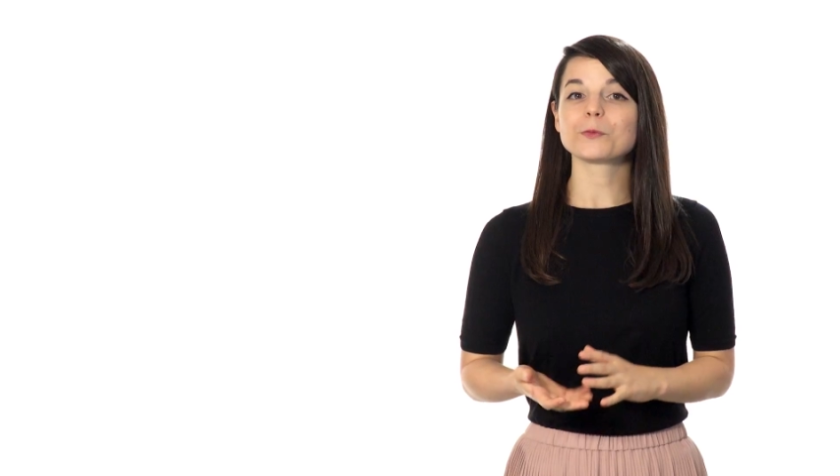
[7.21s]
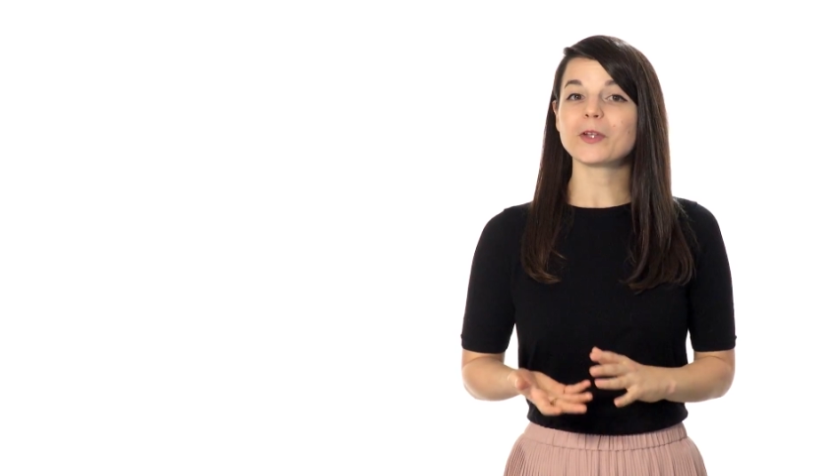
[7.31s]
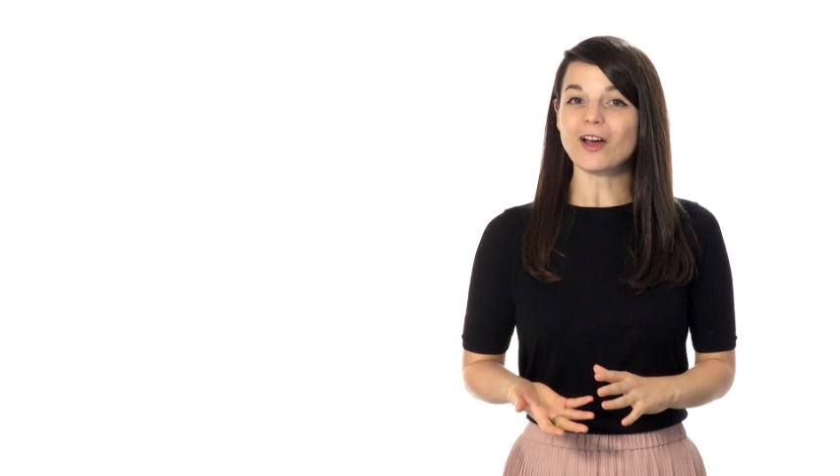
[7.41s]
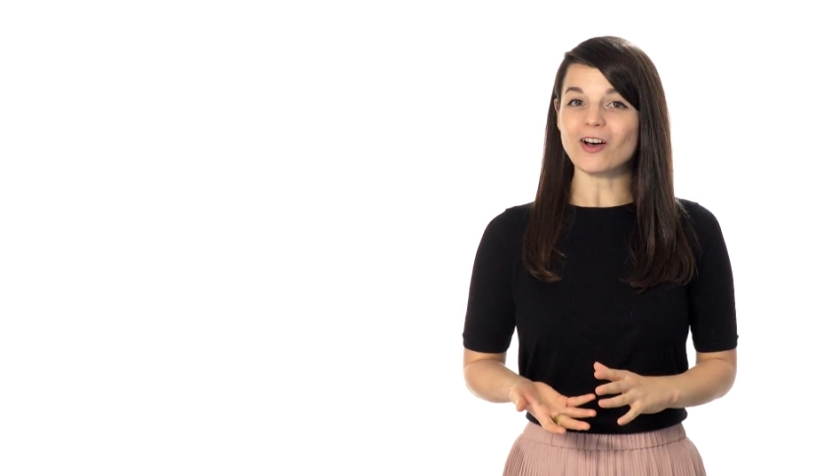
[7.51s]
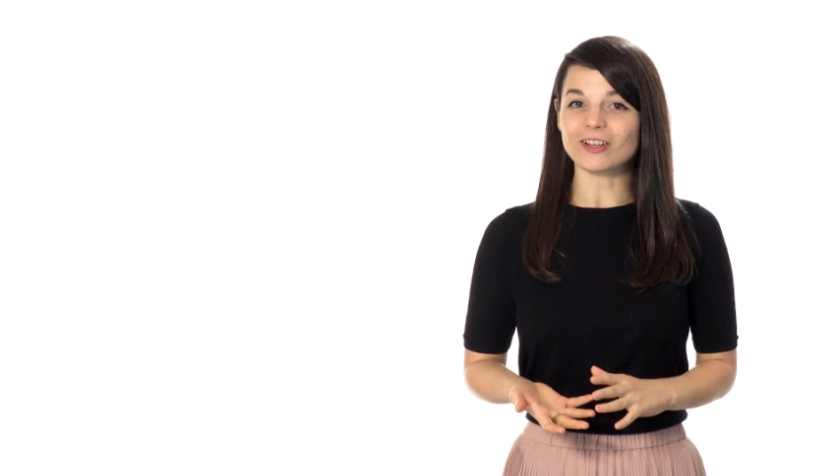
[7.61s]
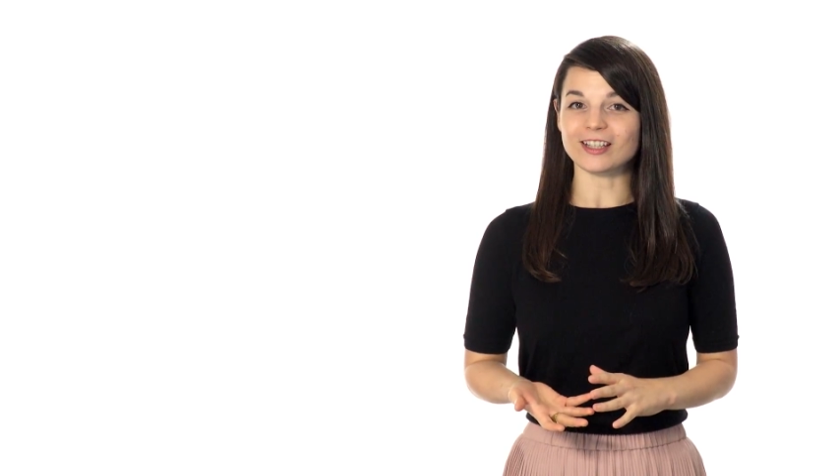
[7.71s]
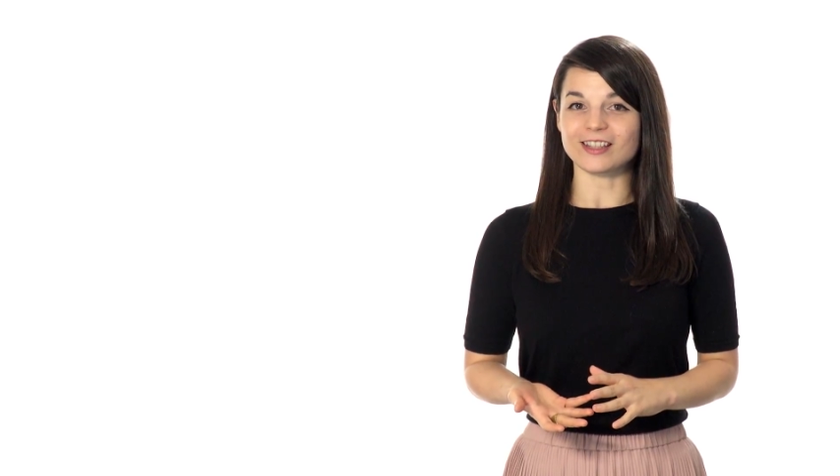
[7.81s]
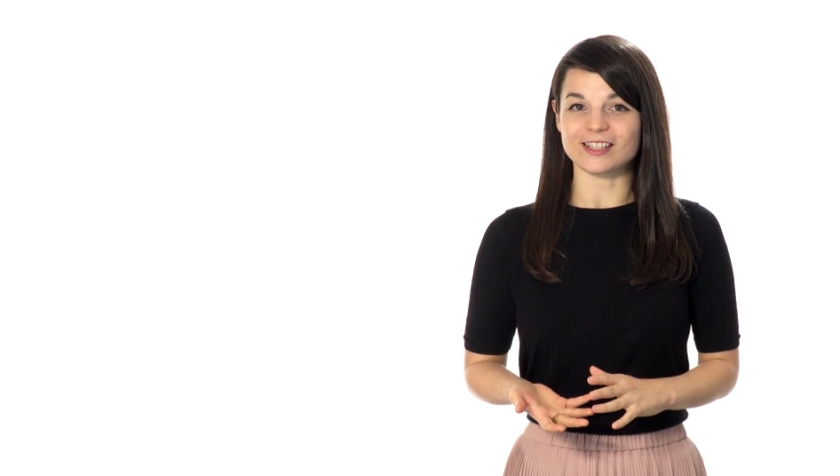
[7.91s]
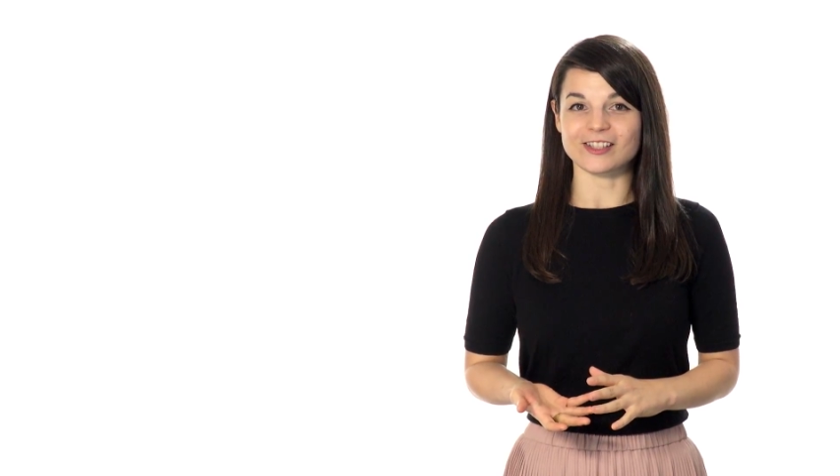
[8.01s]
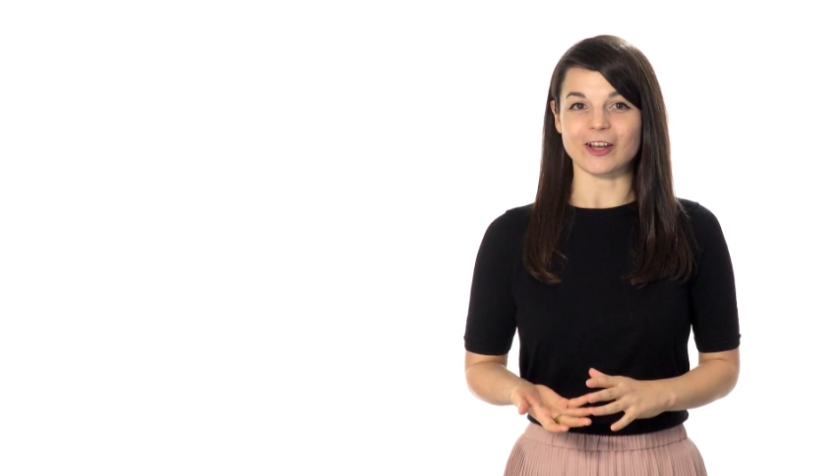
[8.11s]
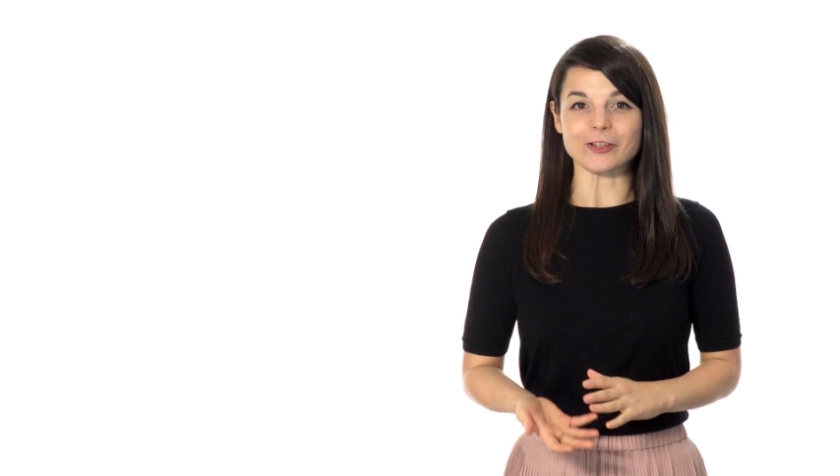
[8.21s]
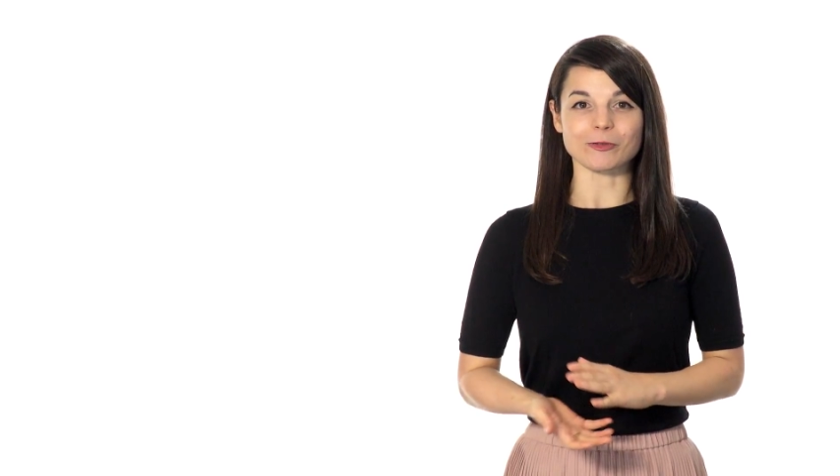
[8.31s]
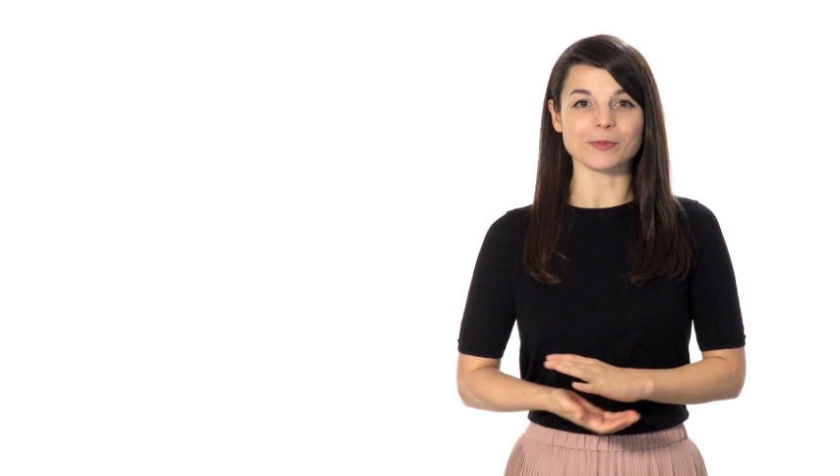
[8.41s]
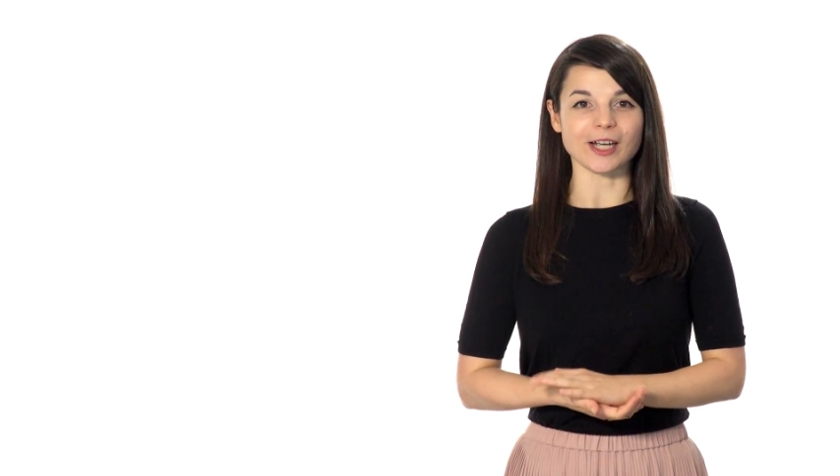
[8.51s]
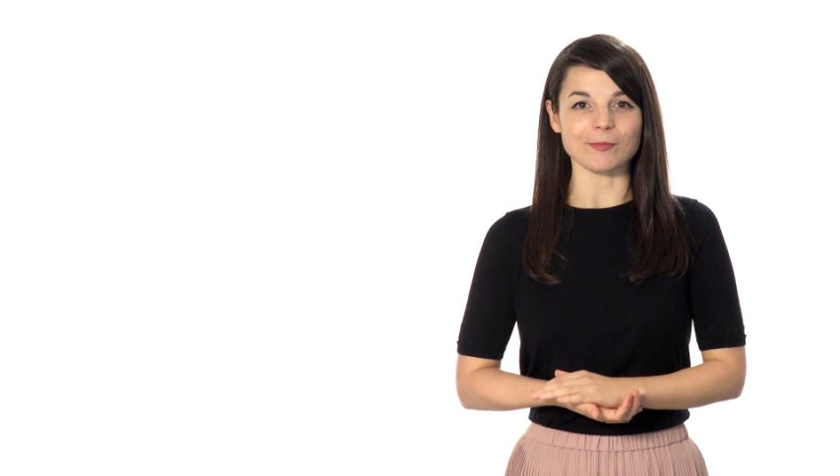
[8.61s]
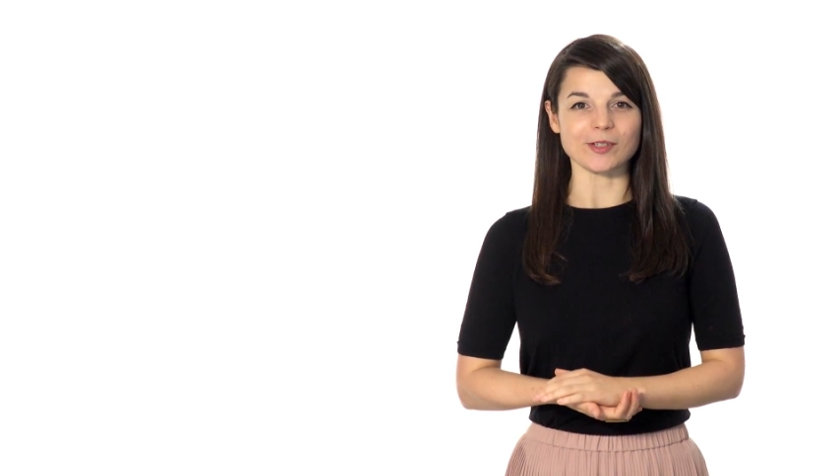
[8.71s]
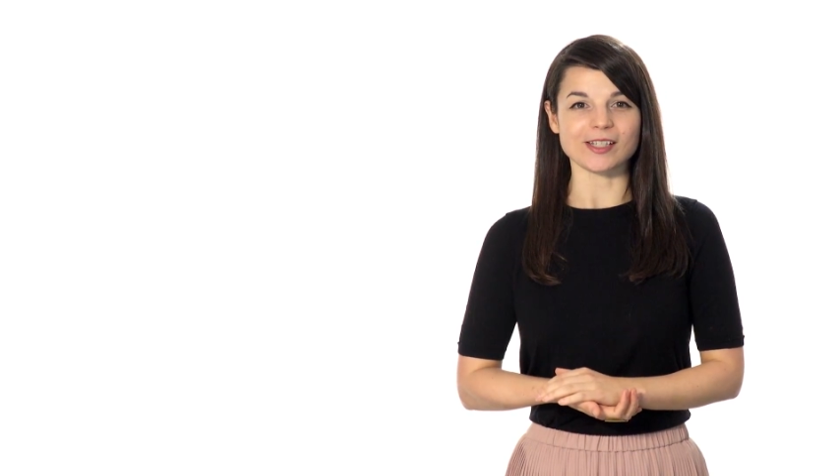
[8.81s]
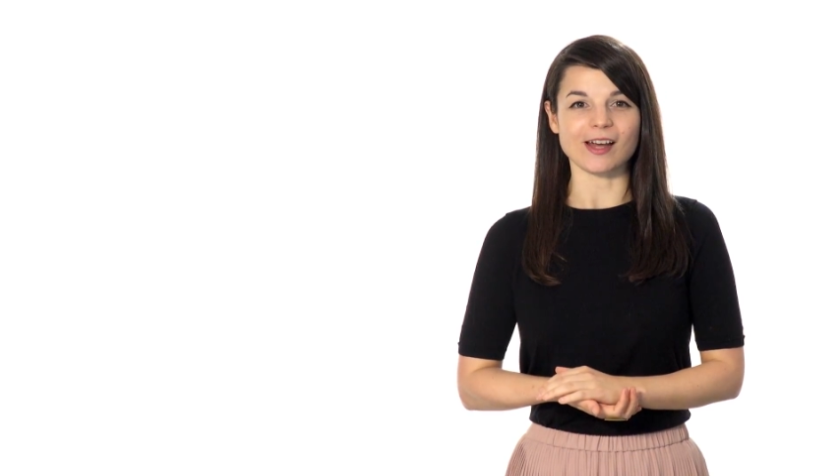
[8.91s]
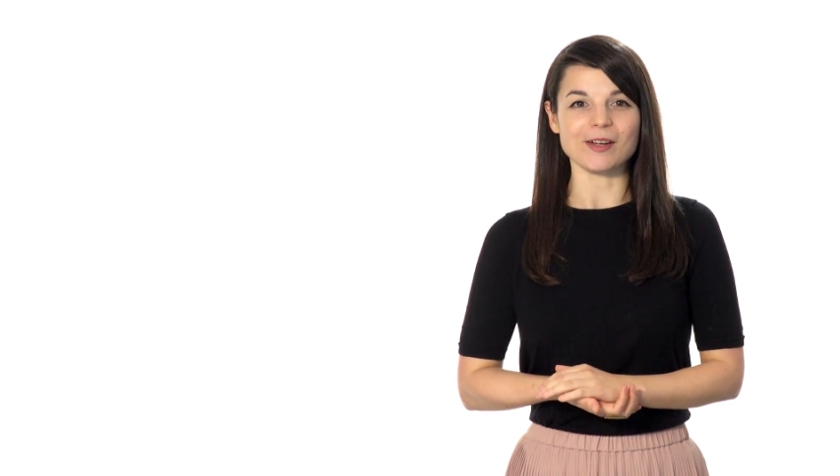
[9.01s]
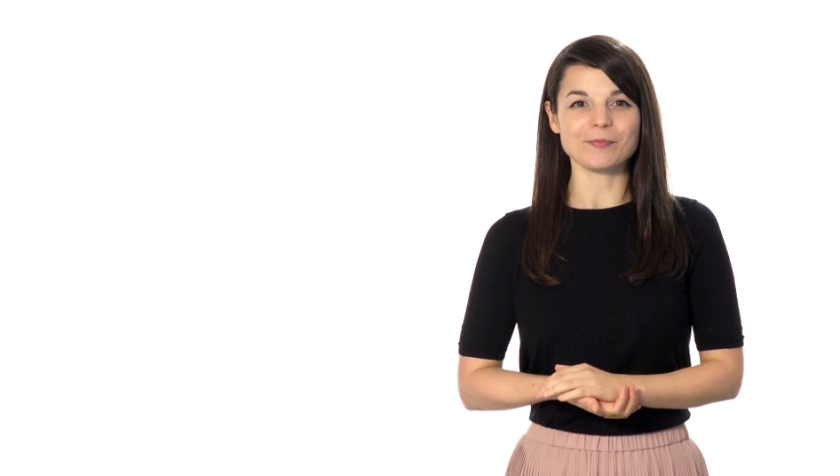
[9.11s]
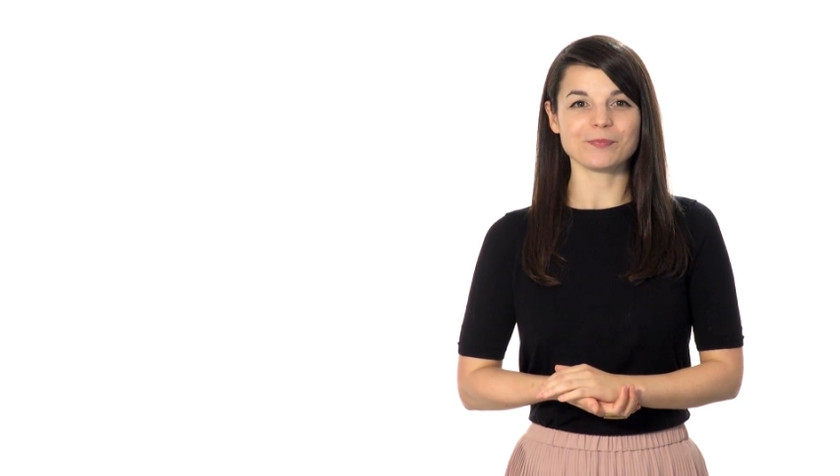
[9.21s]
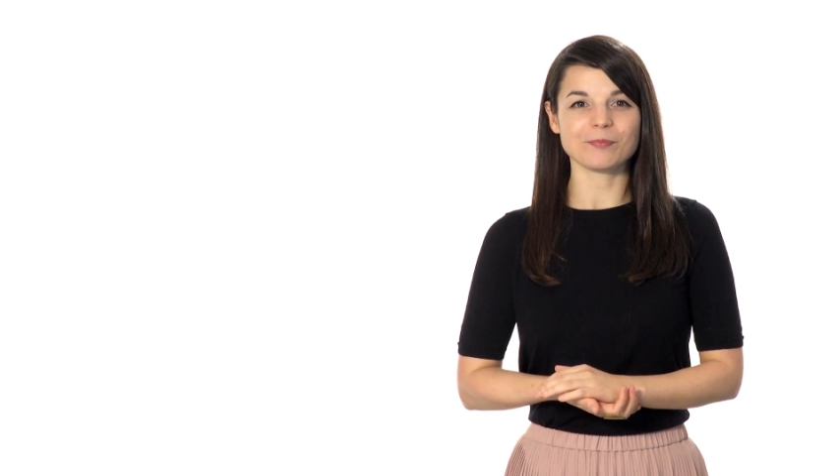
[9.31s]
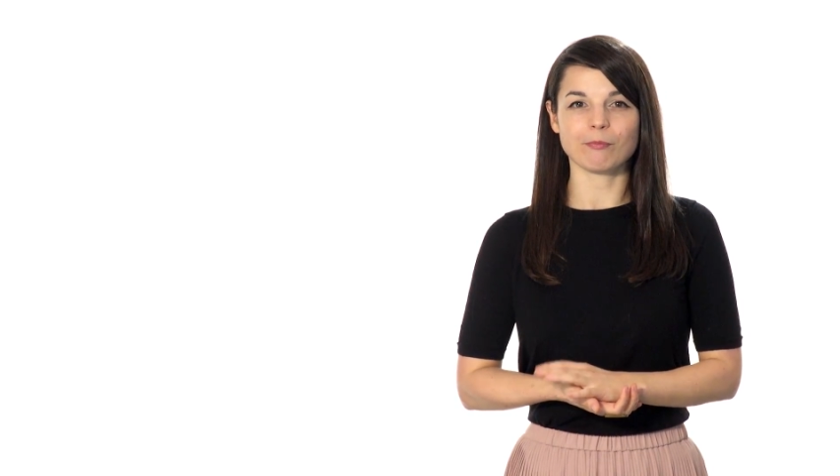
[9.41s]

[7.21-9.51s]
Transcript: We all get these thoughts from time to time,